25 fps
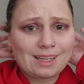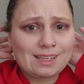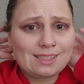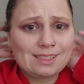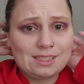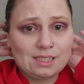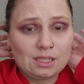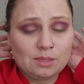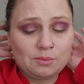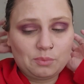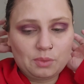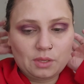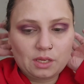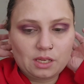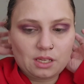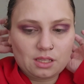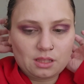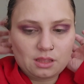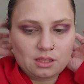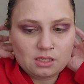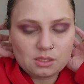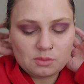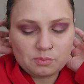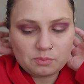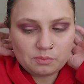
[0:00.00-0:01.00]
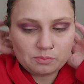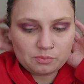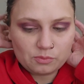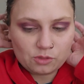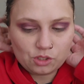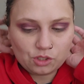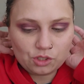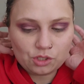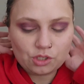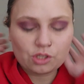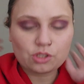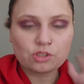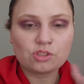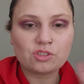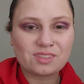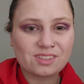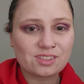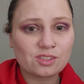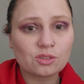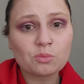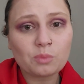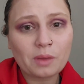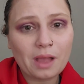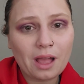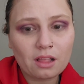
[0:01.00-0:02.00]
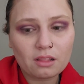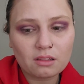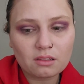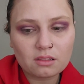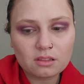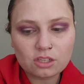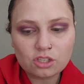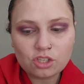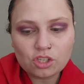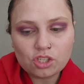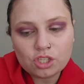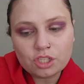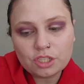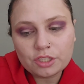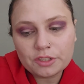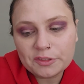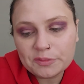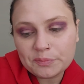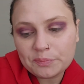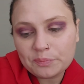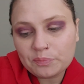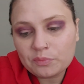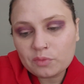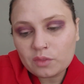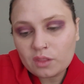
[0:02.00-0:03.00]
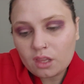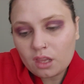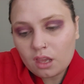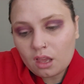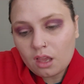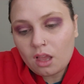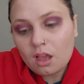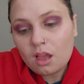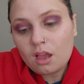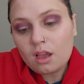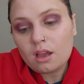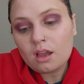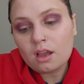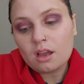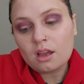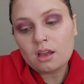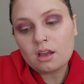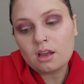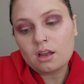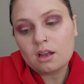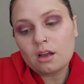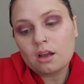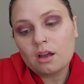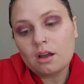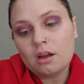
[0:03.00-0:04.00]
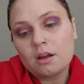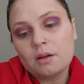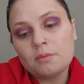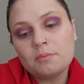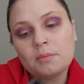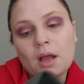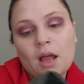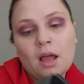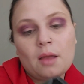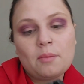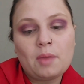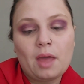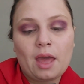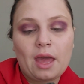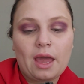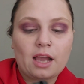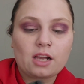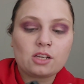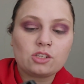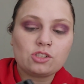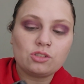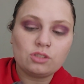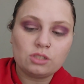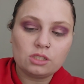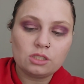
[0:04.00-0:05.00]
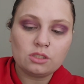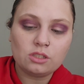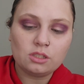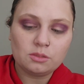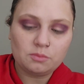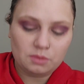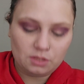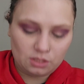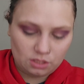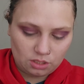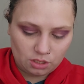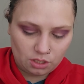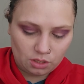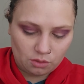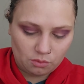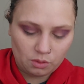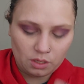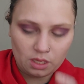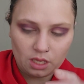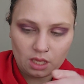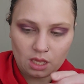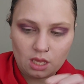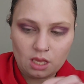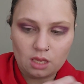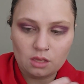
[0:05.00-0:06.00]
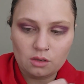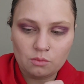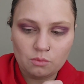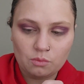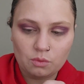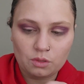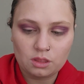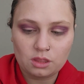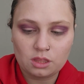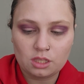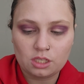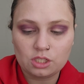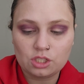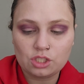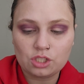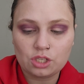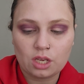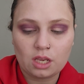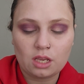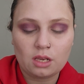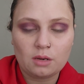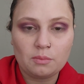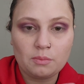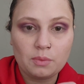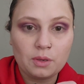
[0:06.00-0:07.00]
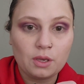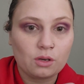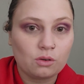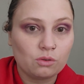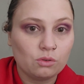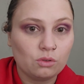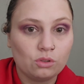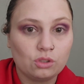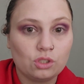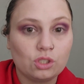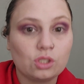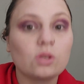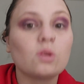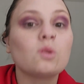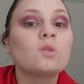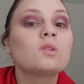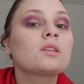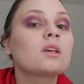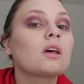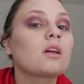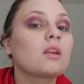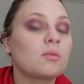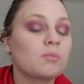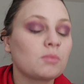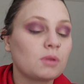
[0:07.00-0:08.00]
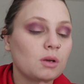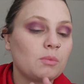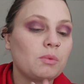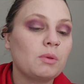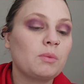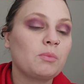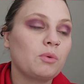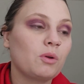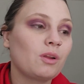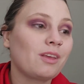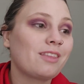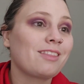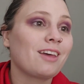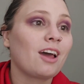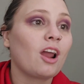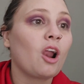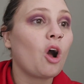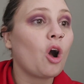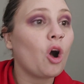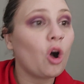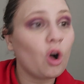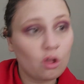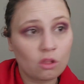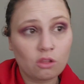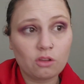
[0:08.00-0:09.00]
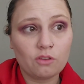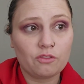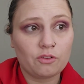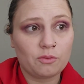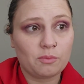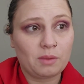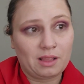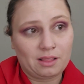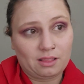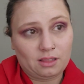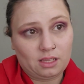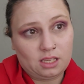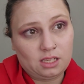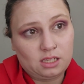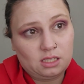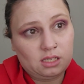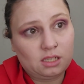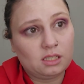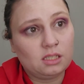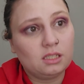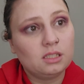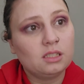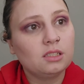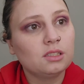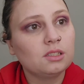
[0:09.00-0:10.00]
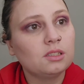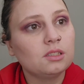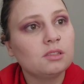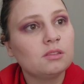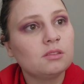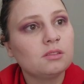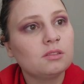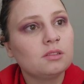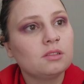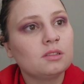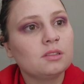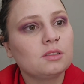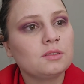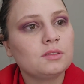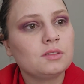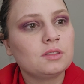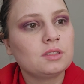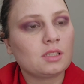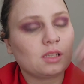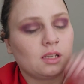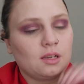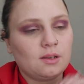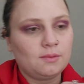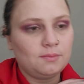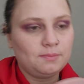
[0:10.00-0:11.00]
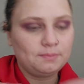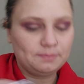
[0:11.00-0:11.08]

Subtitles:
I did pick this Sugar Drizzle palette this year. I'm actually going to be going in with the shade Pickle Juice, and I'm going to be putting that all over my lid. So